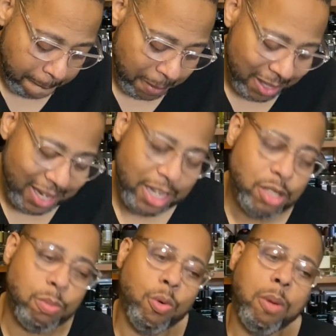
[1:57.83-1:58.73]
leans
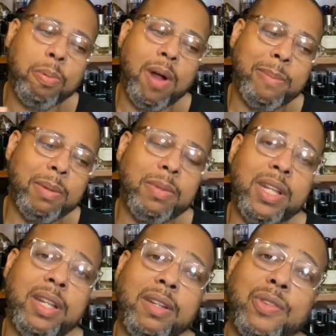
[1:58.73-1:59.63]
more
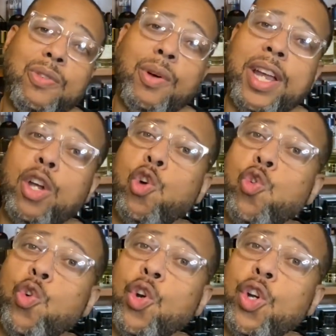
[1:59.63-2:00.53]
probably for a
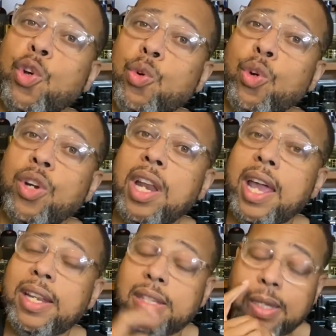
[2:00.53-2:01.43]
cooler
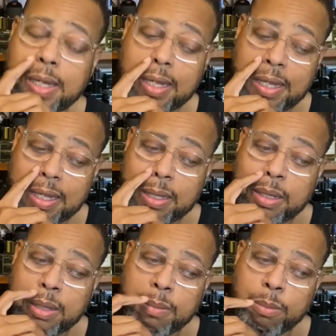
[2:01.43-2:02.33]
night,
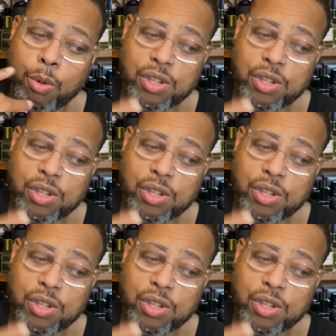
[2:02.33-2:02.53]
more